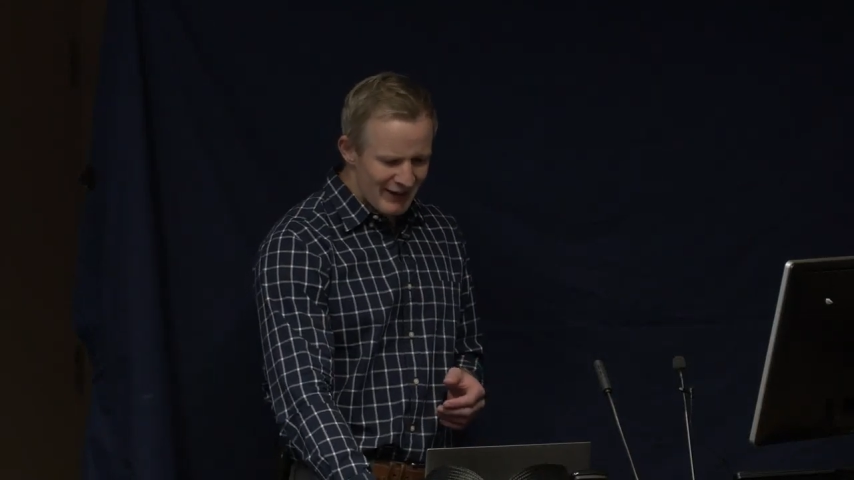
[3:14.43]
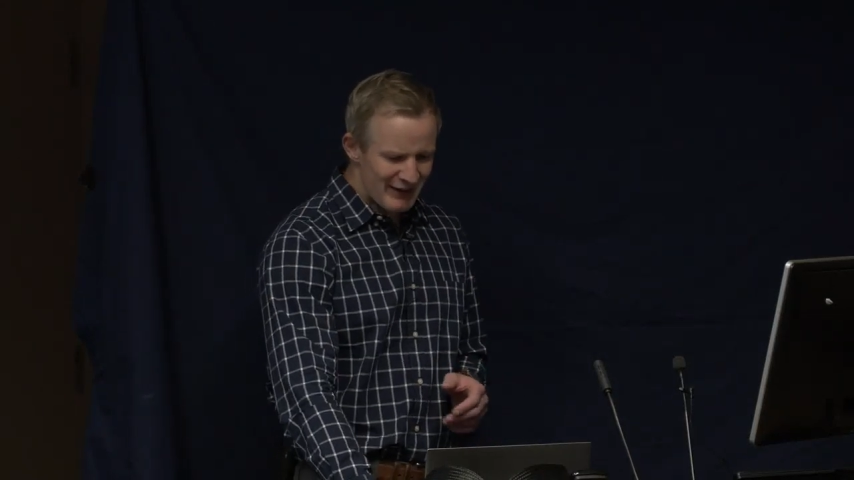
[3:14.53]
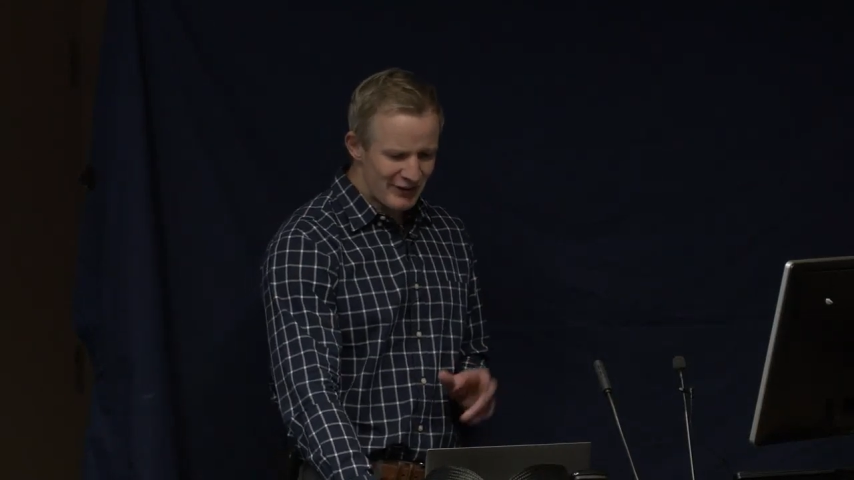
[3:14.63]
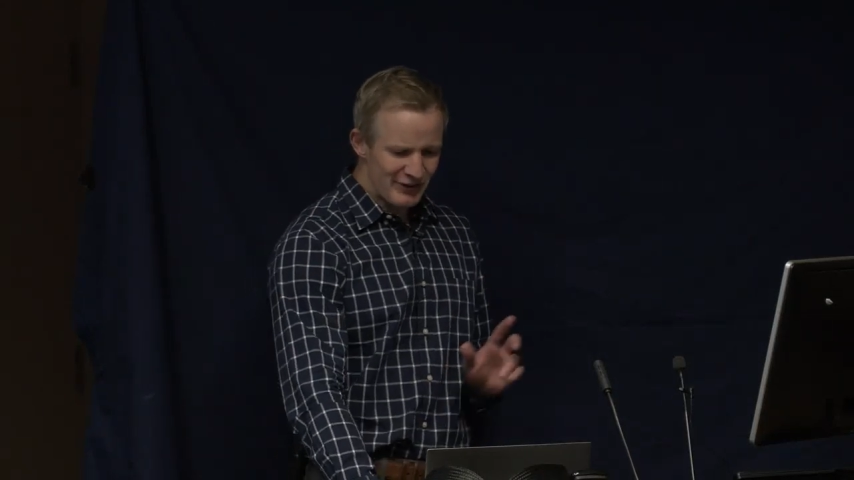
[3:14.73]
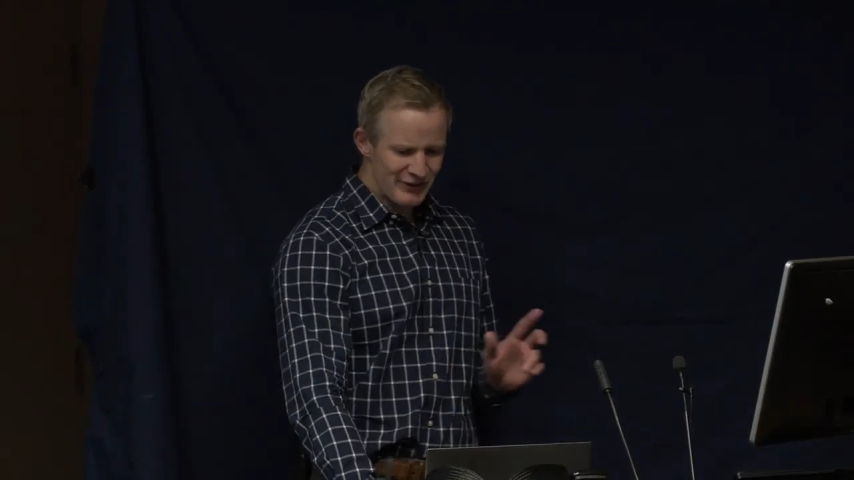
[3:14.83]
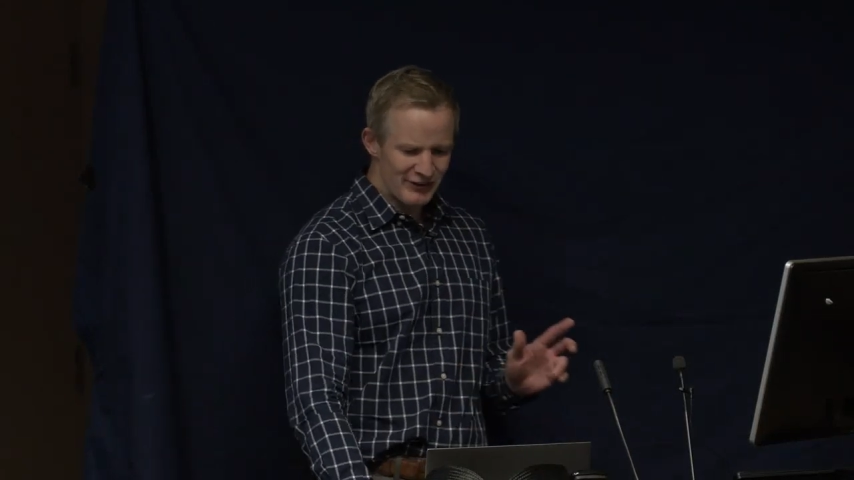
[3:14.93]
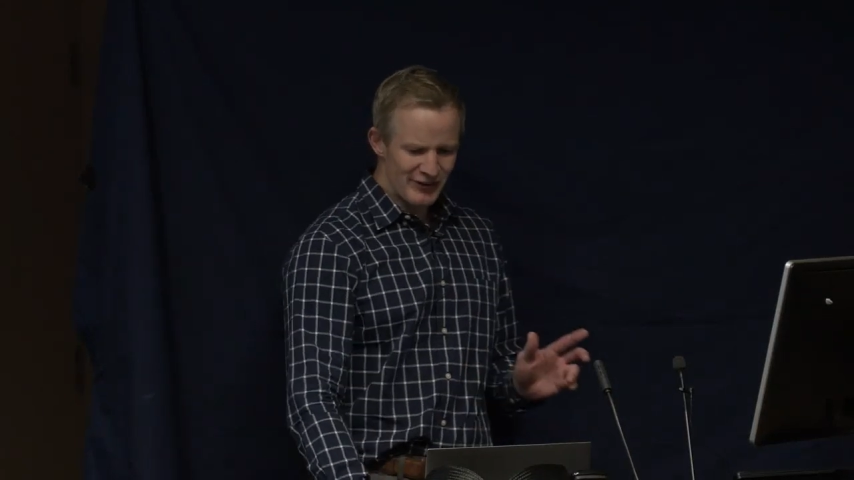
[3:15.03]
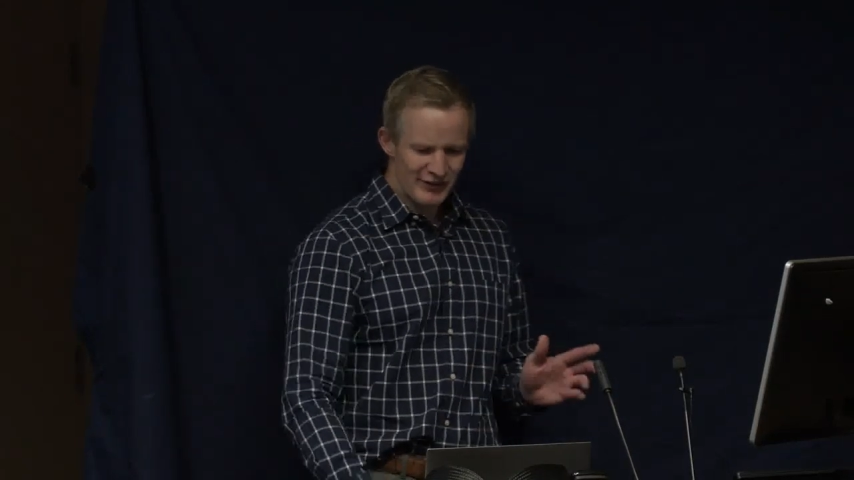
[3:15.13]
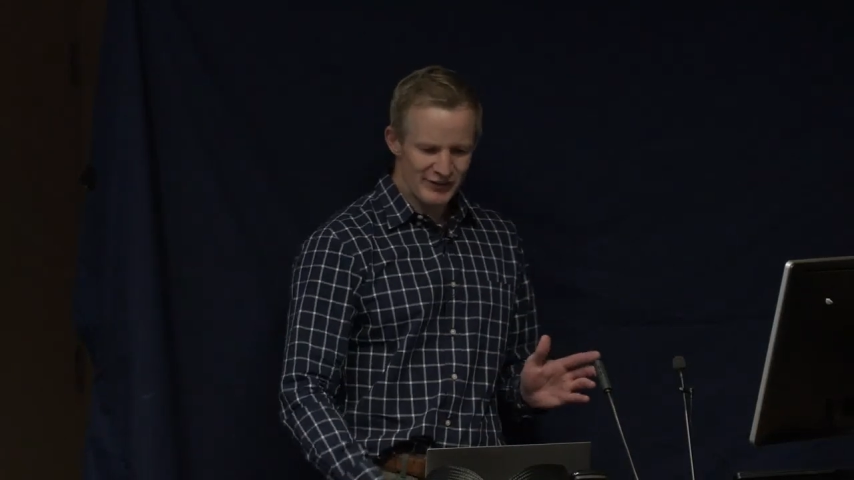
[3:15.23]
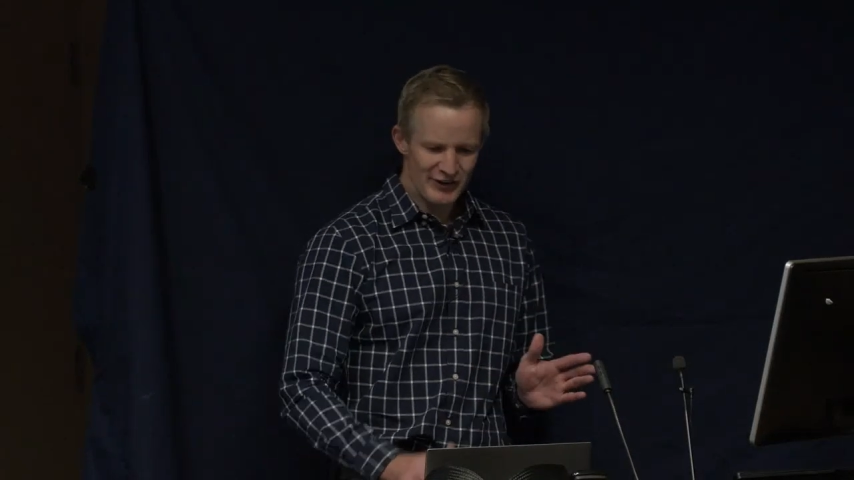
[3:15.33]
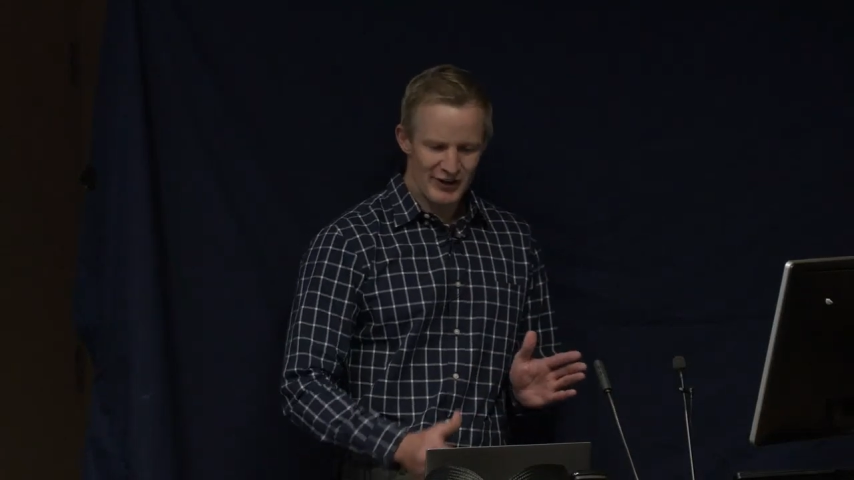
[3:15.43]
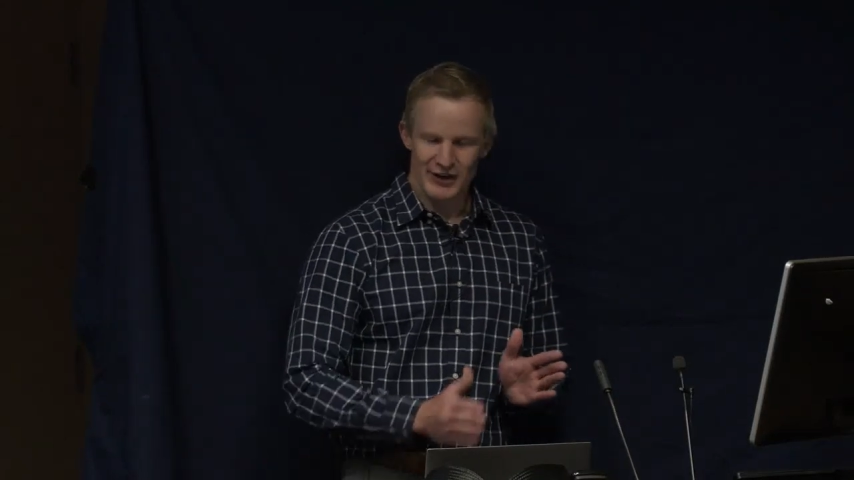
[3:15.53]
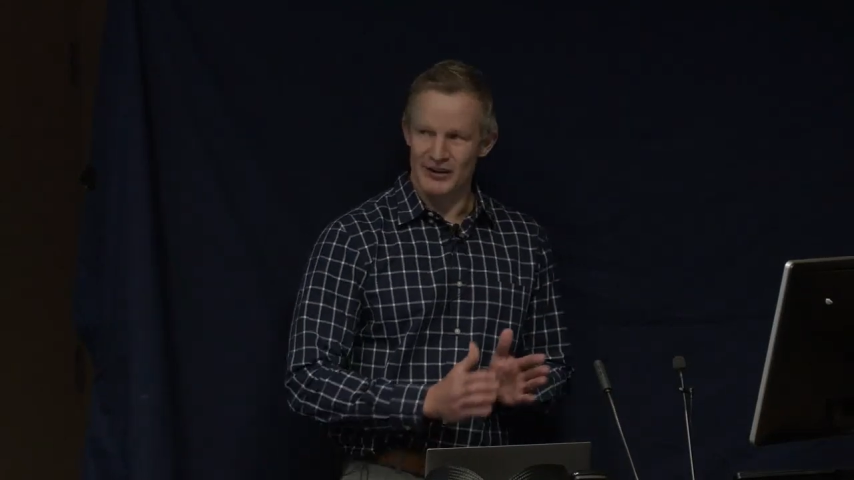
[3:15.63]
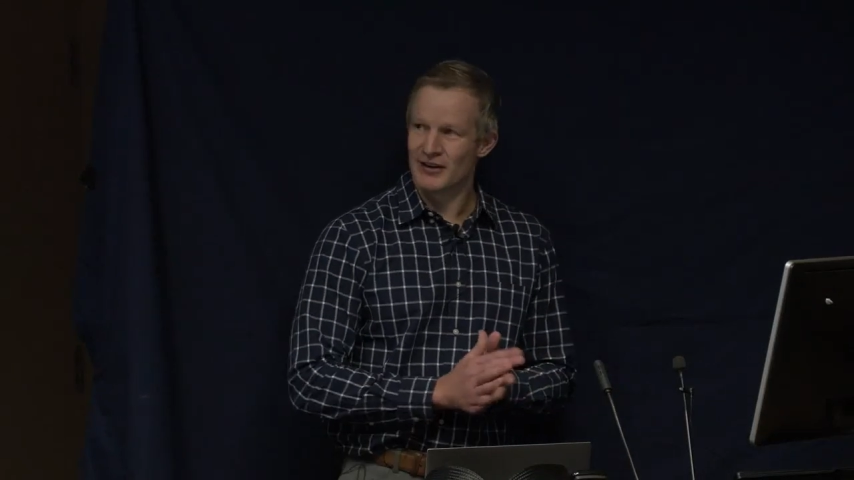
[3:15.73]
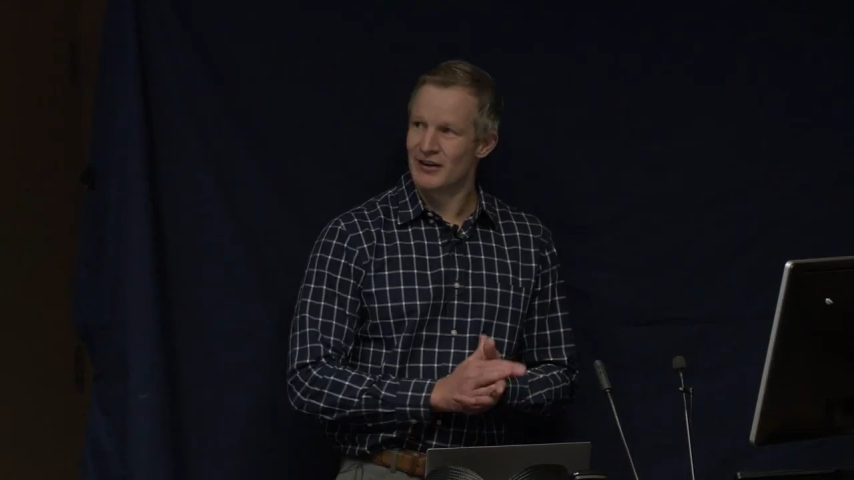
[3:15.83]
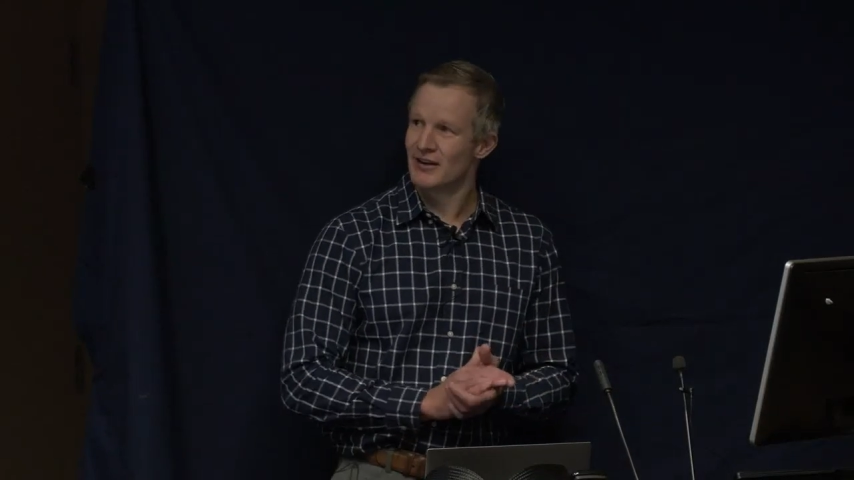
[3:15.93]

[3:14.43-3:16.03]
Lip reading: Now, just as an aside,